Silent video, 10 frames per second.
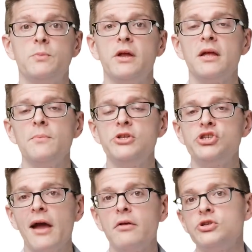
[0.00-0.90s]
but it can be
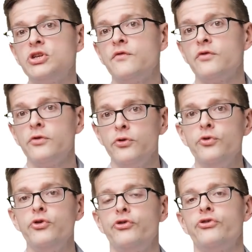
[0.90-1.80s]
challenging for
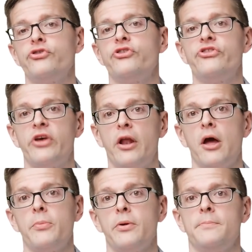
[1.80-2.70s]
new users to set
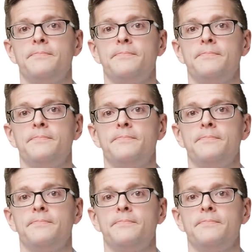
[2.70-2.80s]
up.